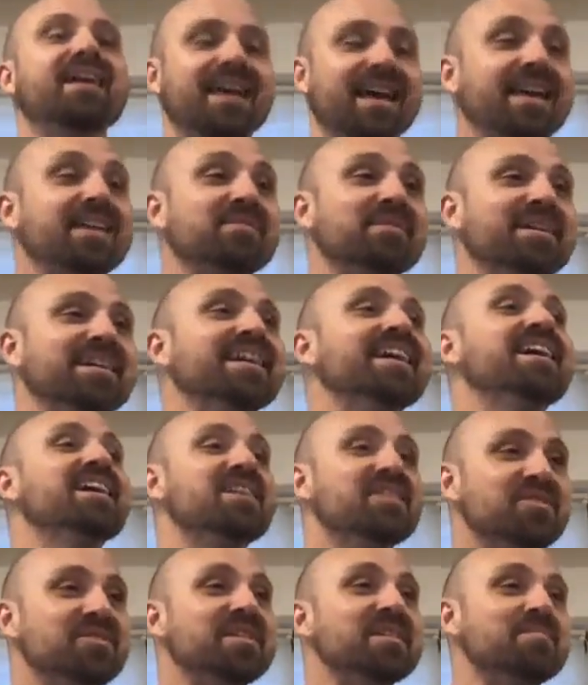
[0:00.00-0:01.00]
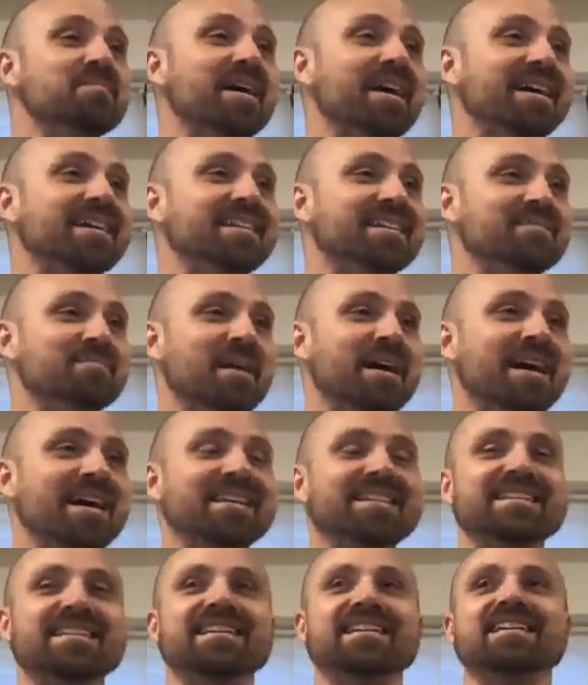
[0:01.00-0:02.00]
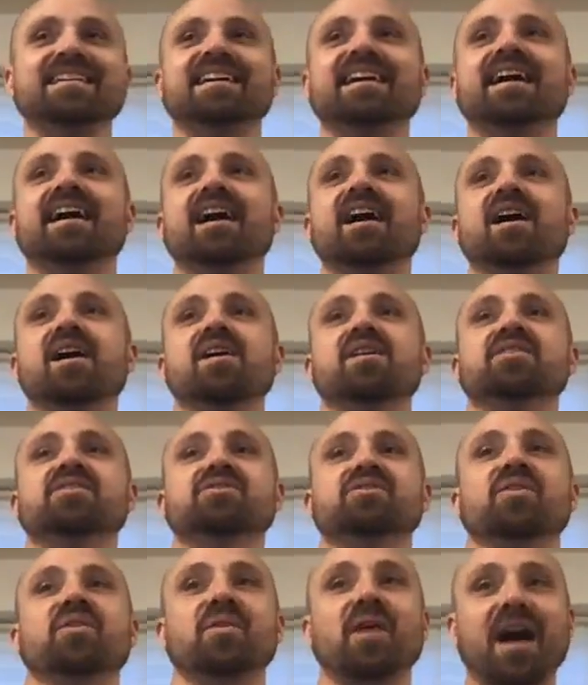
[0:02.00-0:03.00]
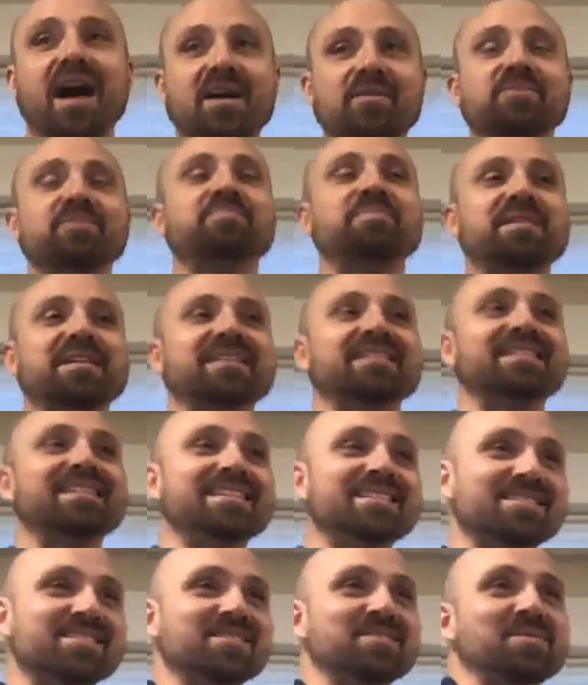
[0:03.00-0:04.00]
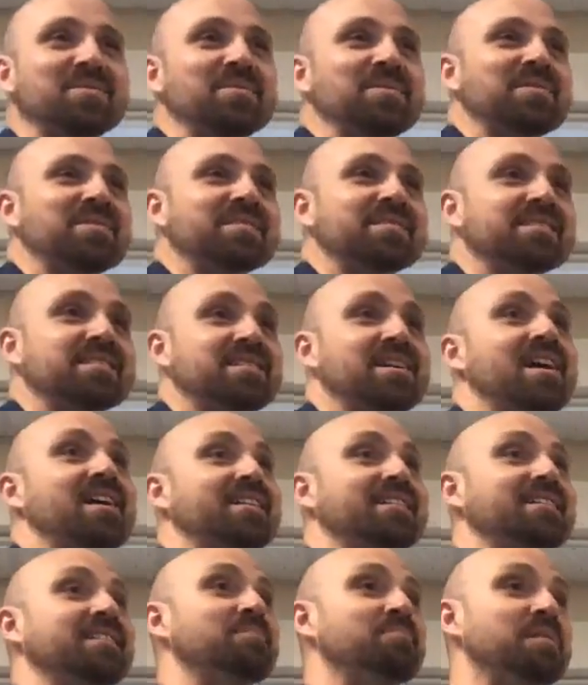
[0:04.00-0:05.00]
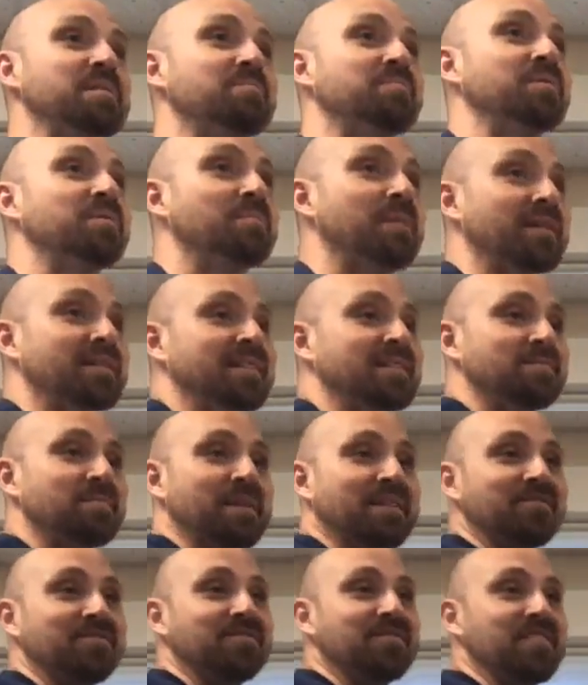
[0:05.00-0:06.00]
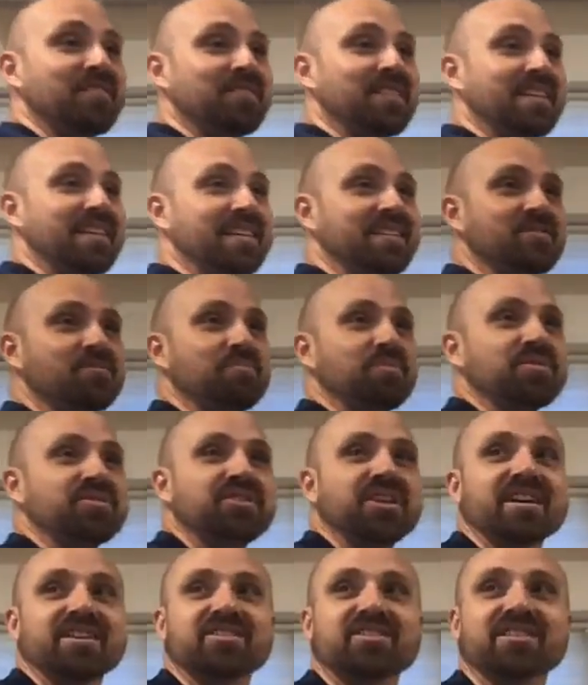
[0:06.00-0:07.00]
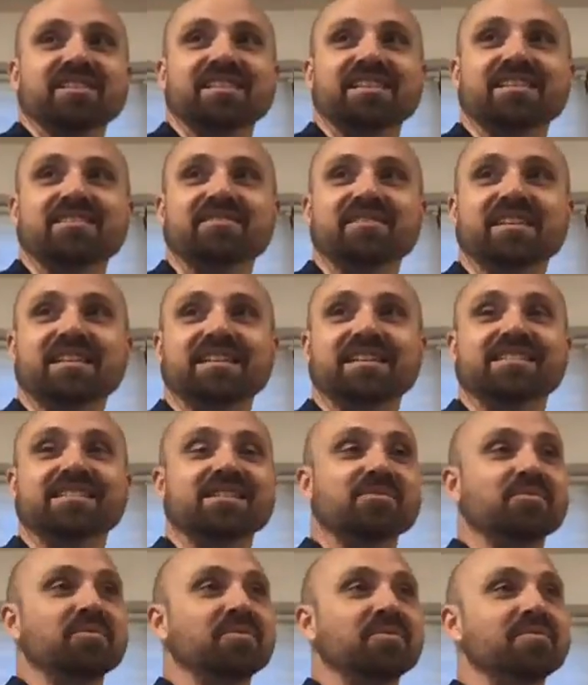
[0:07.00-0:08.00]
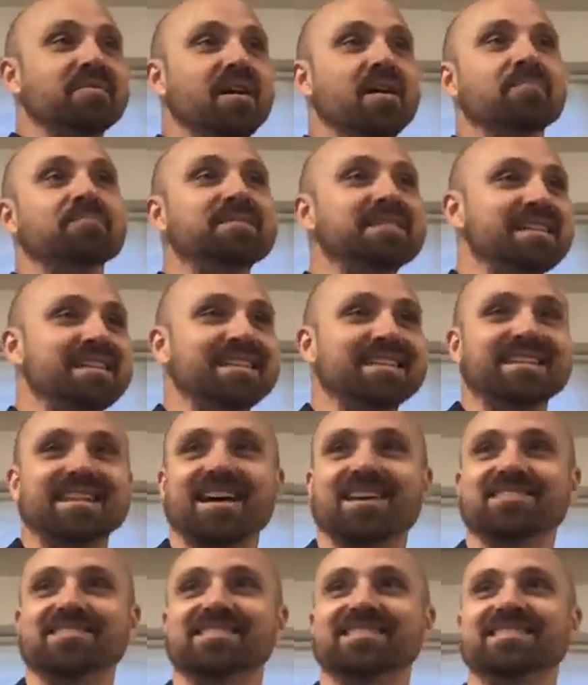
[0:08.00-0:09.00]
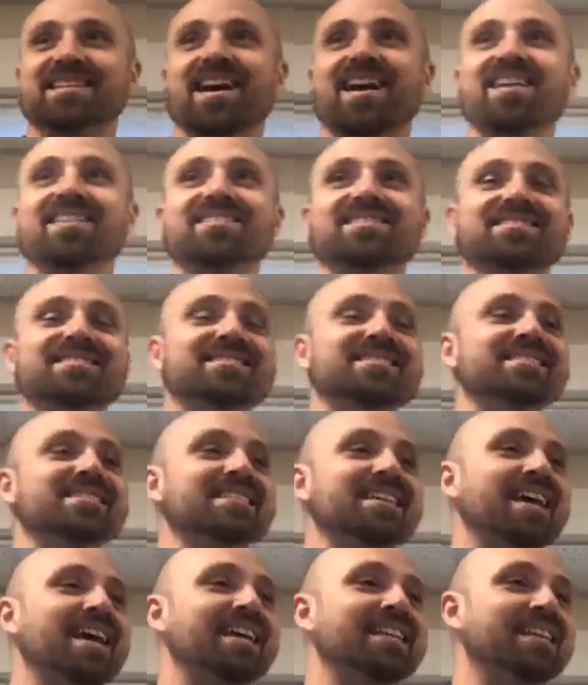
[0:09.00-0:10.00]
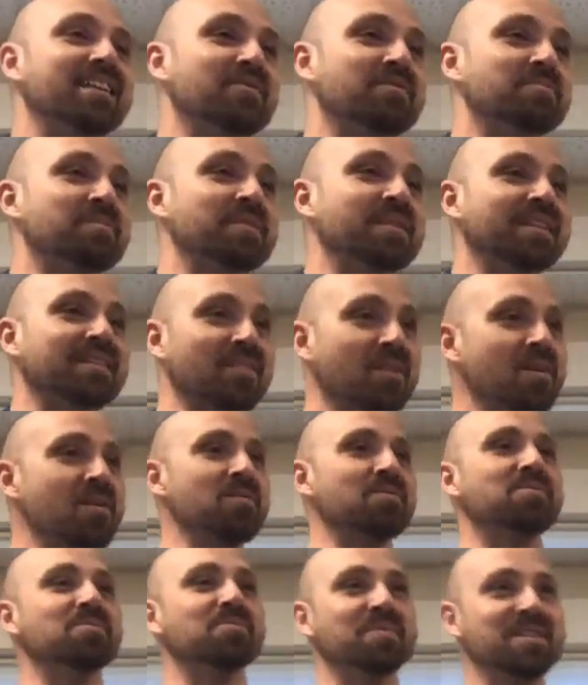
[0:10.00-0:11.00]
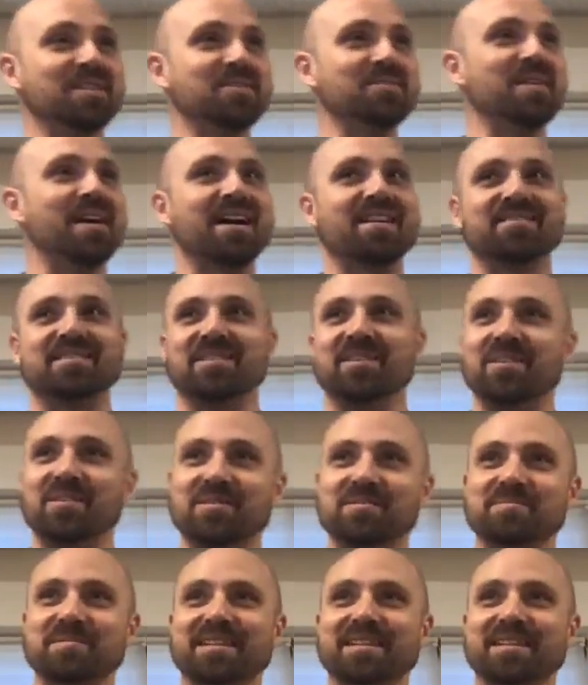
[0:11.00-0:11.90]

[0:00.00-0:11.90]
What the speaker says: Anyway, you get my idea. So I would be at these stores talking to people about these big 50-inch projection TVs that were umpteen $1,000s, and they would be like, "Oh, what do you have at home?"